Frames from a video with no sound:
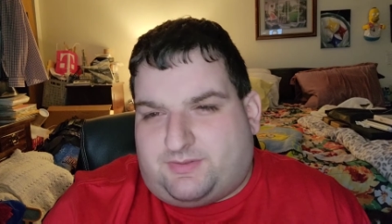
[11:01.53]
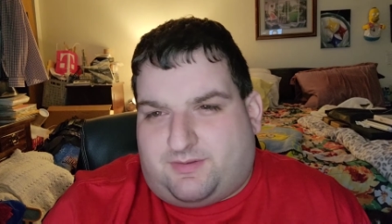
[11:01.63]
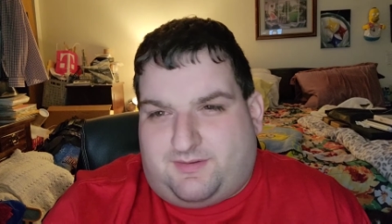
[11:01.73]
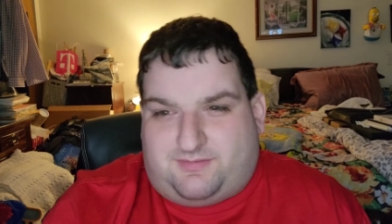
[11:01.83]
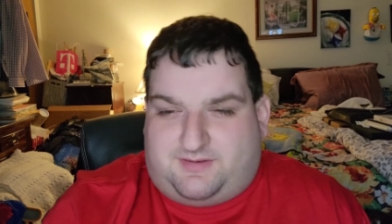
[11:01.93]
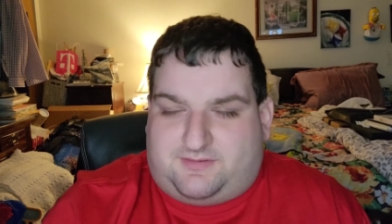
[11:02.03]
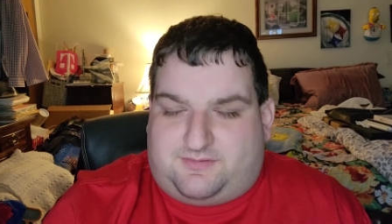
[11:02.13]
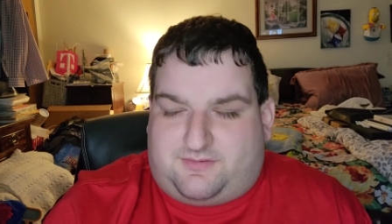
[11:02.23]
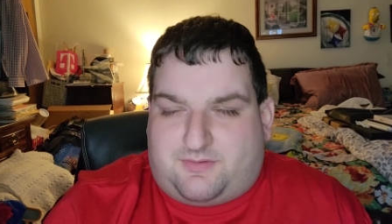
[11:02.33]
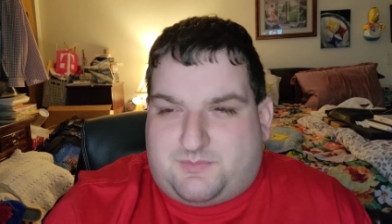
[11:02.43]
what the
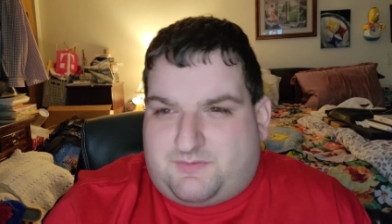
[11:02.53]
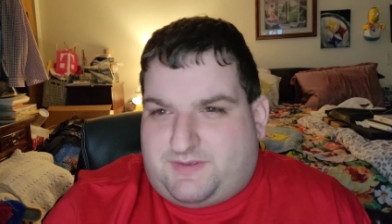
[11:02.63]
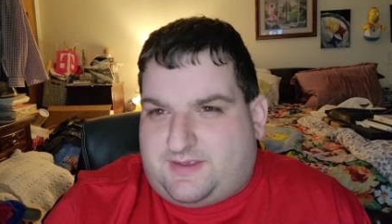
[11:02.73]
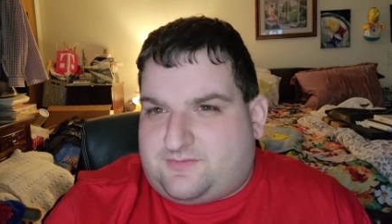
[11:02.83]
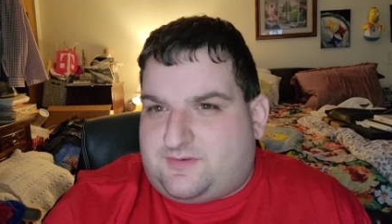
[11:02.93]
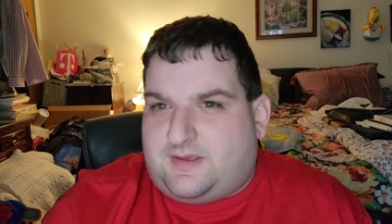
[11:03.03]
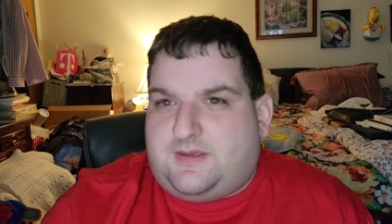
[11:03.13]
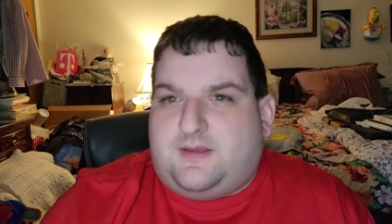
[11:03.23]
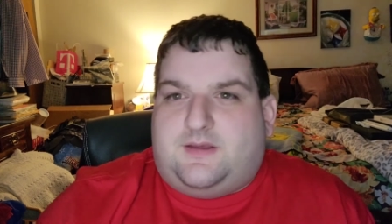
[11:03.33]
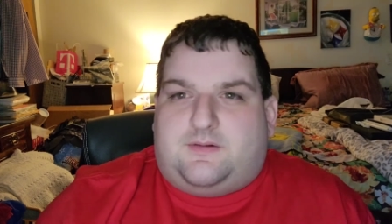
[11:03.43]
intention of the movie is
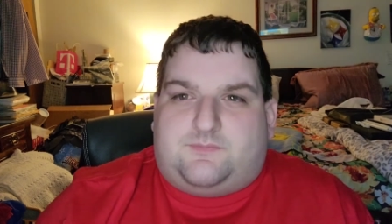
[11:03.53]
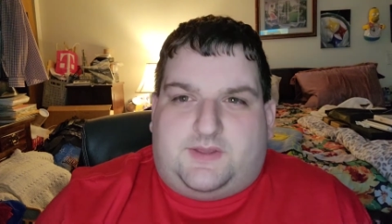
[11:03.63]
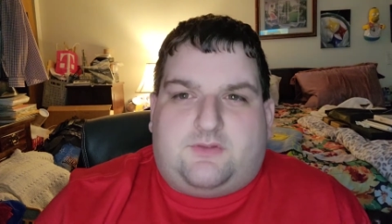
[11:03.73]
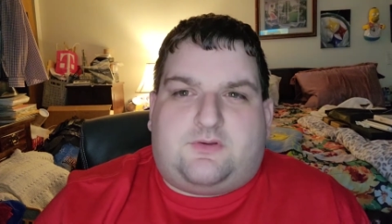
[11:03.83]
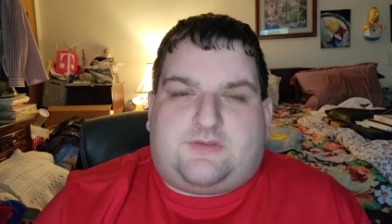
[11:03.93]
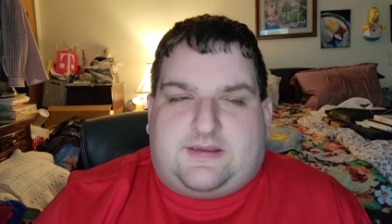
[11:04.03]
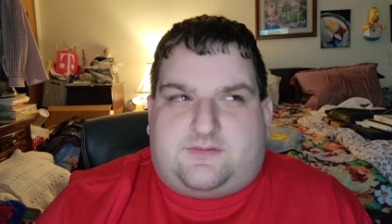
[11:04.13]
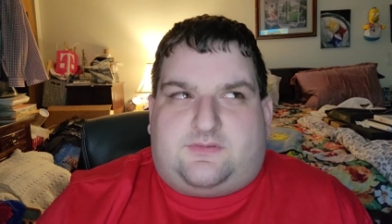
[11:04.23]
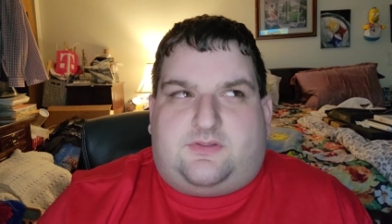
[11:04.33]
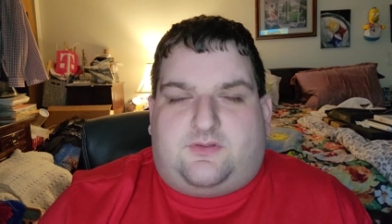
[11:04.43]
it looks like
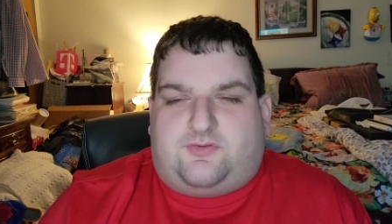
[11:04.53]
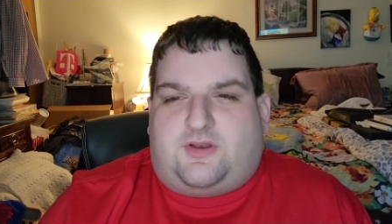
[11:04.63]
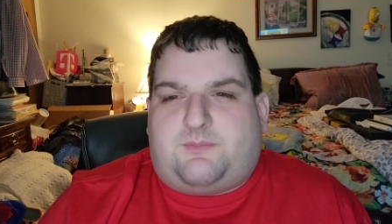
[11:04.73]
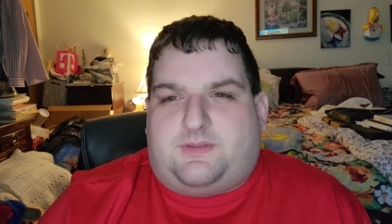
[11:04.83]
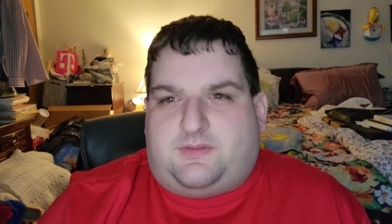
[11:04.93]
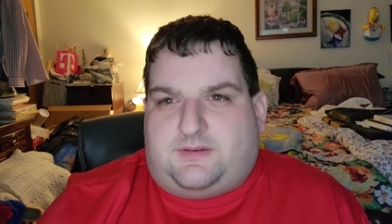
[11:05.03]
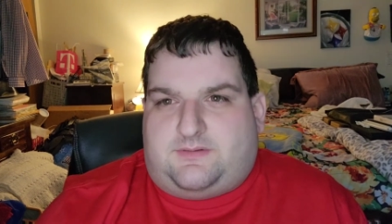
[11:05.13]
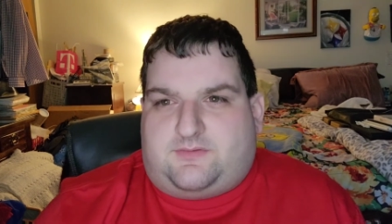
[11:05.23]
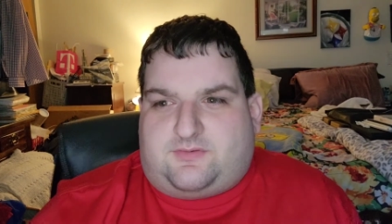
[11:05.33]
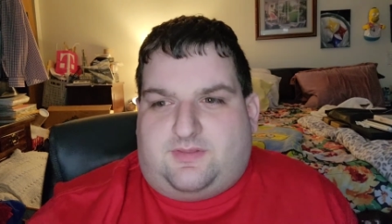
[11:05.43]
it's a legitimately
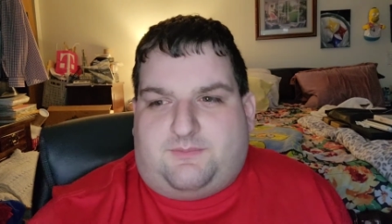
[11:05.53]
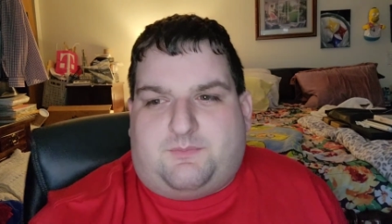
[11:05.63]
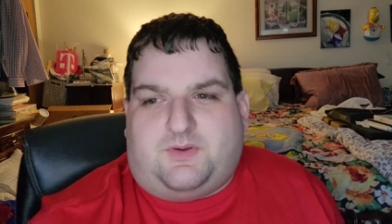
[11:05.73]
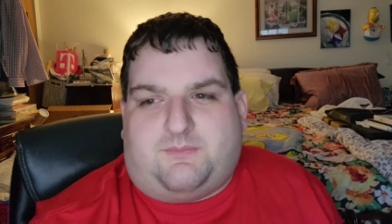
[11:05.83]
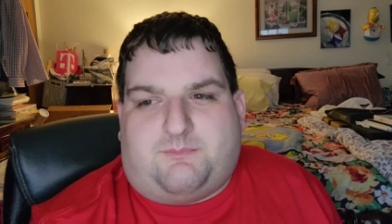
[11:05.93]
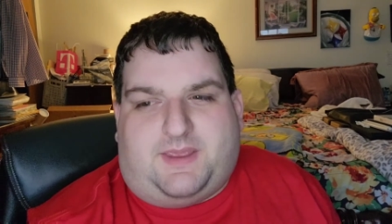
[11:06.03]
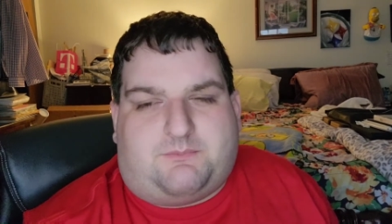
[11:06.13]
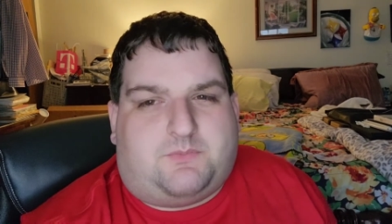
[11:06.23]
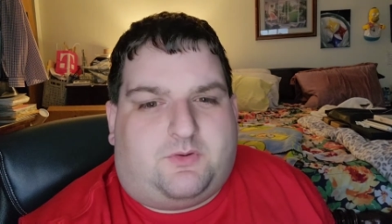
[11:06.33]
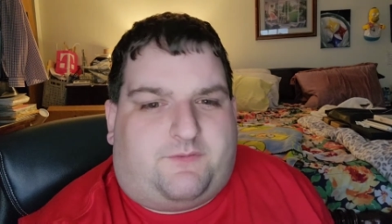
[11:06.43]
decently mo
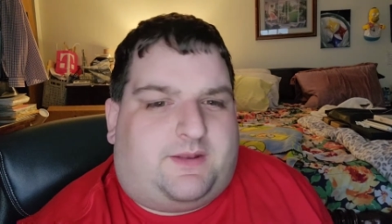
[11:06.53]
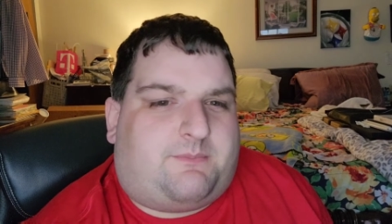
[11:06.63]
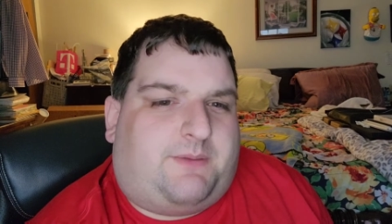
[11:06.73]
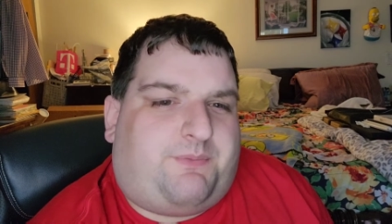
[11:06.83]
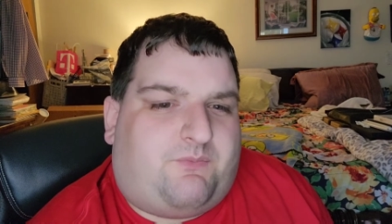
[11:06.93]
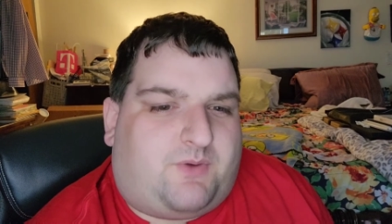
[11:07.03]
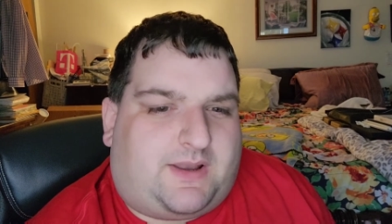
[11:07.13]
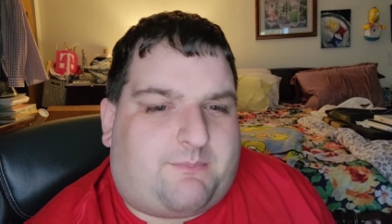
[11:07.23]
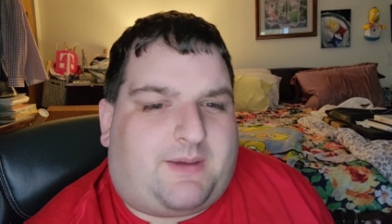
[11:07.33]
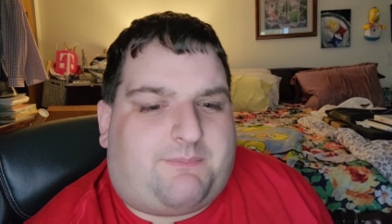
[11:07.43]
made movie, and it might be one
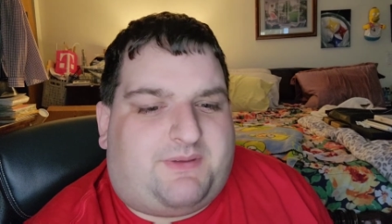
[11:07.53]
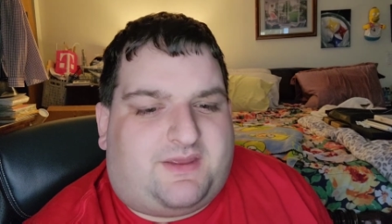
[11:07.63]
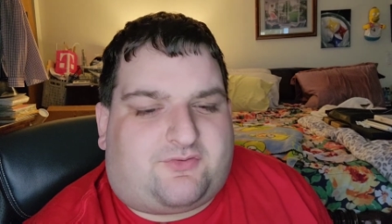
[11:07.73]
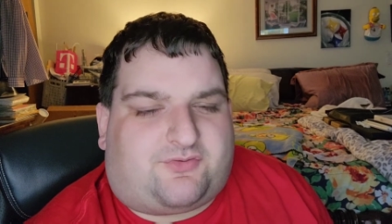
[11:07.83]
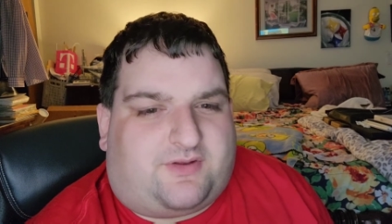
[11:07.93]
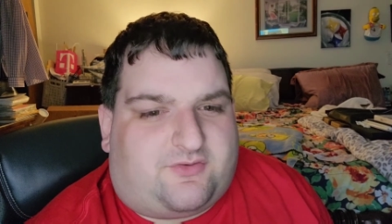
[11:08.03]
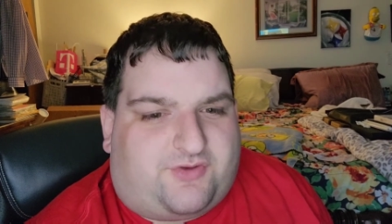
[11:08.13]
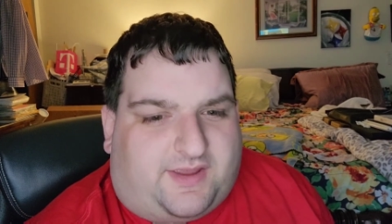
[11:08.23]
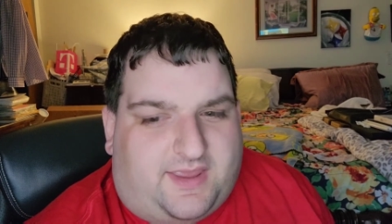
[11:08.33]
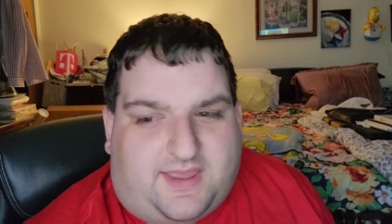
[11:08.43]
I might be interested in
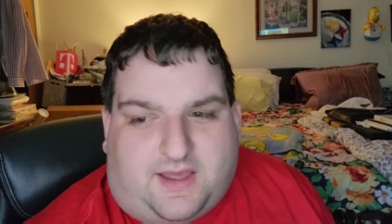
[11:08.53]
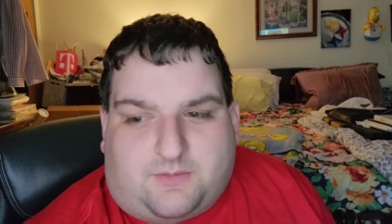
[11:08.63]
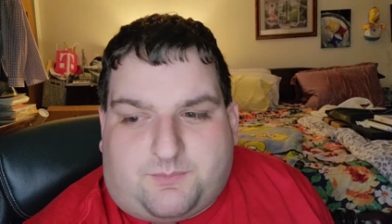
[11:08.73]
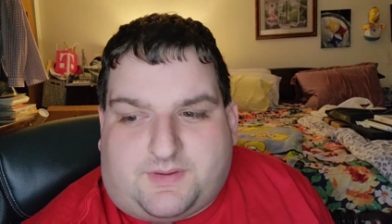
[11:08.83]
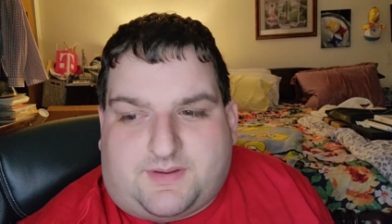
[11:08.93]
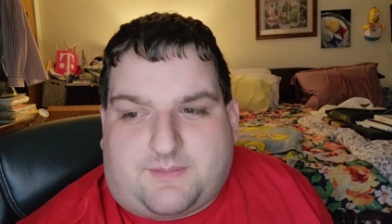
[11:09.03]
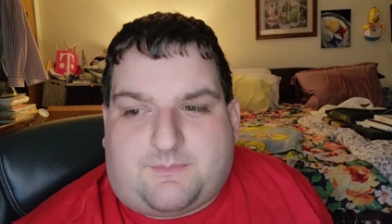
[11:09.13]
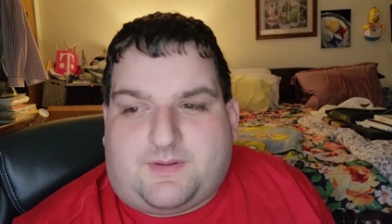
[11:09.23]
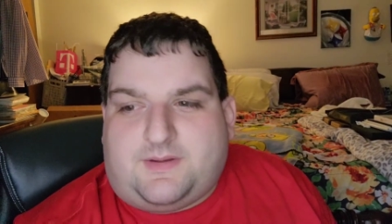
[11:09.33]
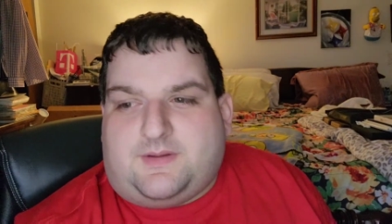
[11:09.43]
checking out. But um,